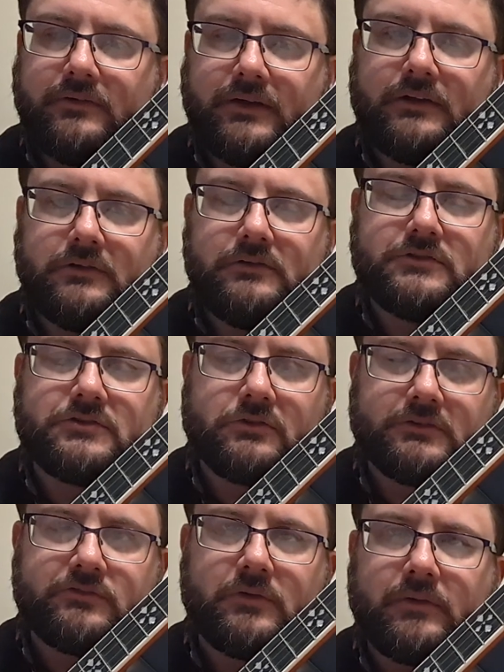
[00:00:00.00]
include
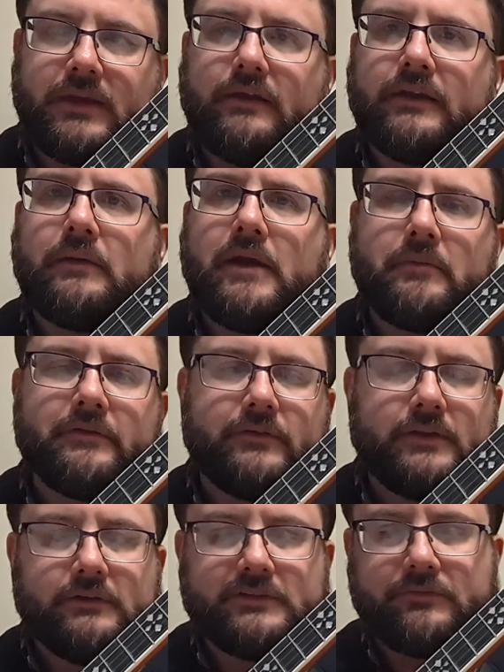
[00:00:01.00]
shorts when I'm counting up how many
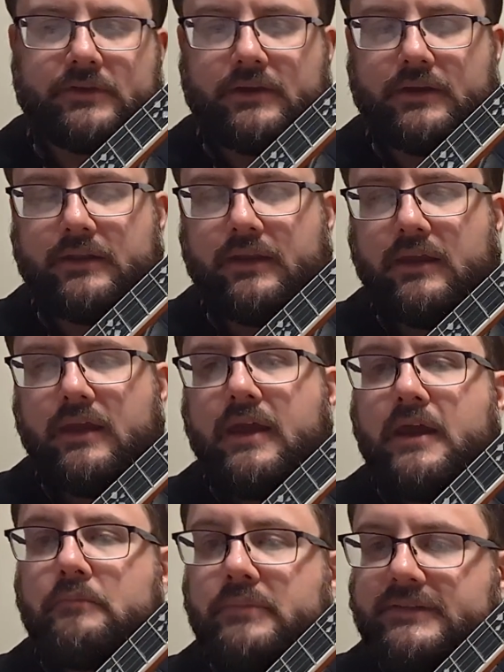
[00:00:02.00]
videos I've done,
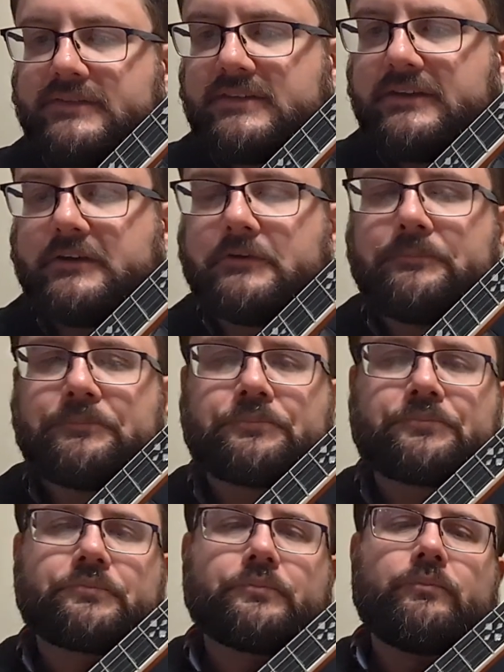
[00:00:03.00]
but still,
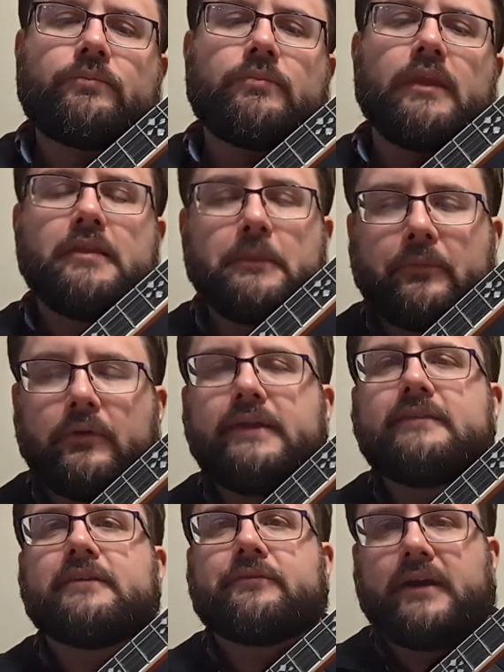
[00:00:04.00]
The point
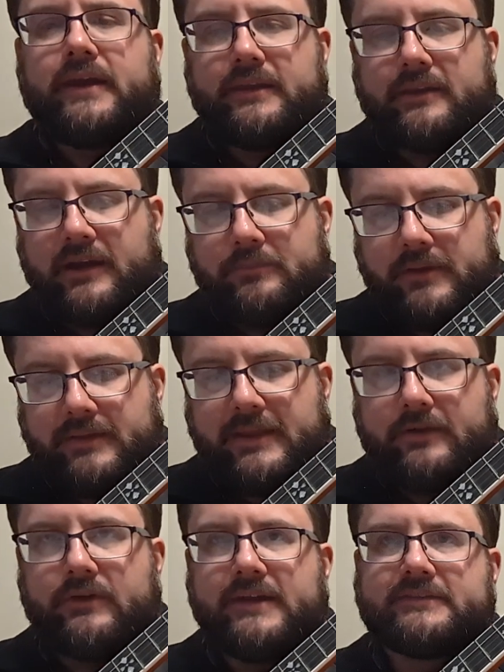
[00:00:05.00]
is, if I had not made
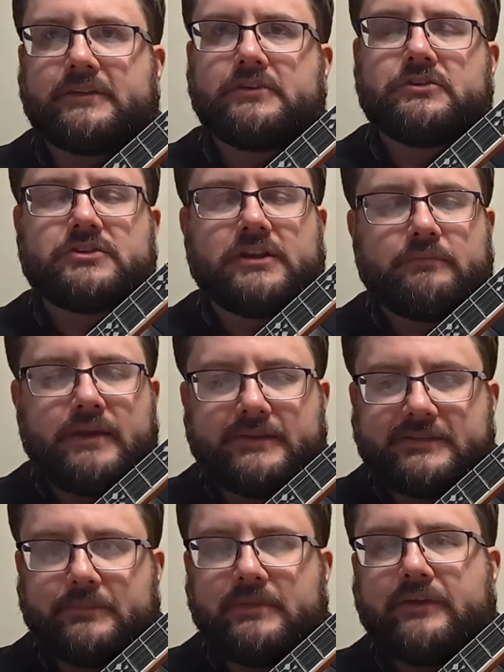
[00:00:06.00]
that resolution and
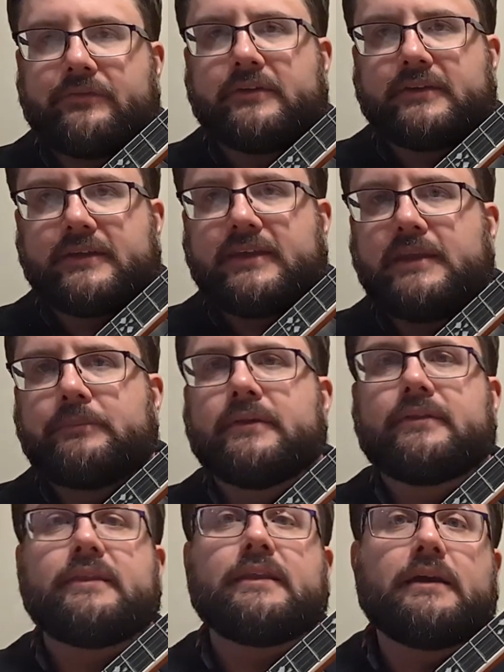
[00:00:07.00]
made some effort to keep
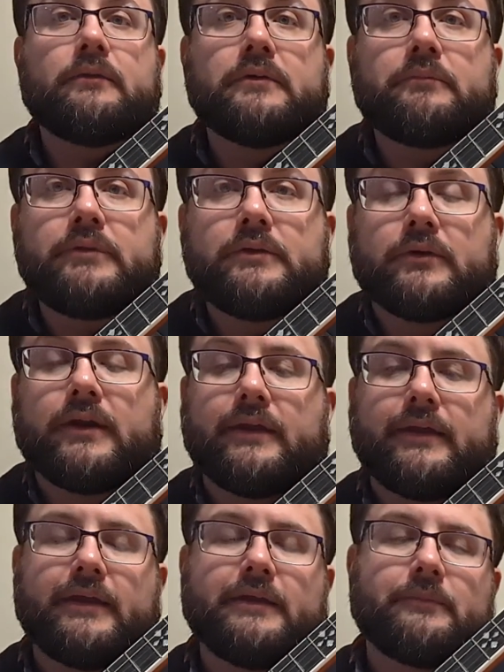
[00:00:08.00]
it, then I wouldn't be where I
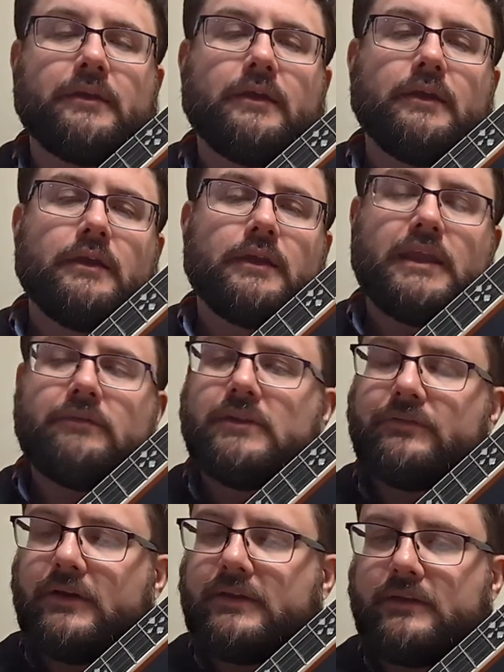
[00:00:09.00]
am, even
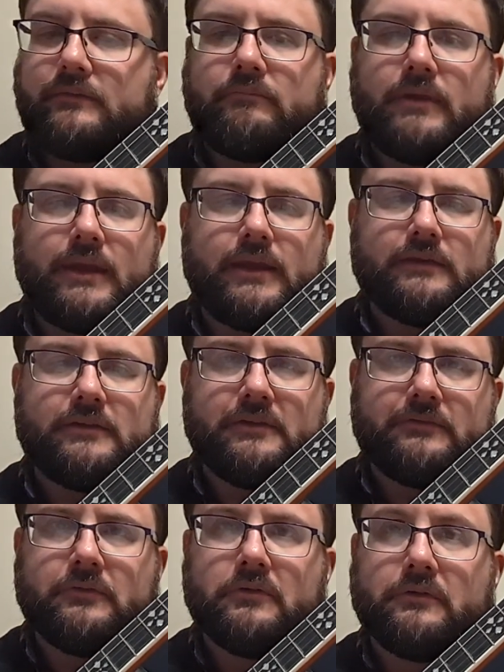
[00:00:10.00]
if I didn't make it to
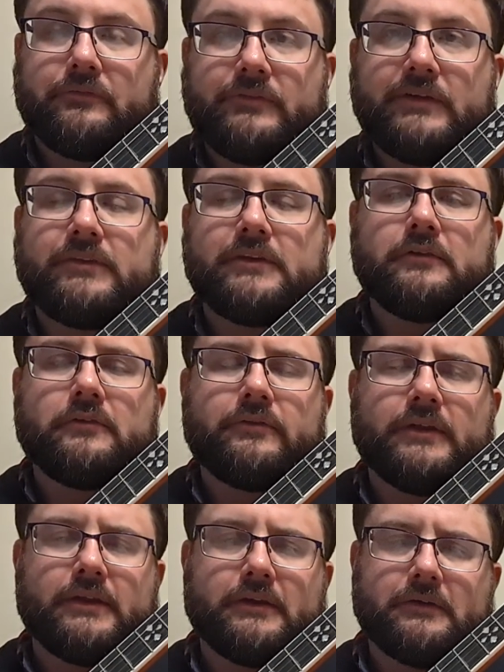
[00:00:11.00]
the full 52
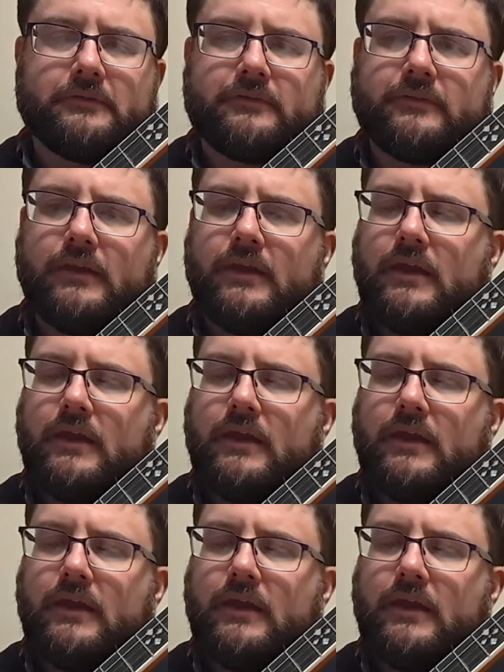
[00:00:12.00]
videos,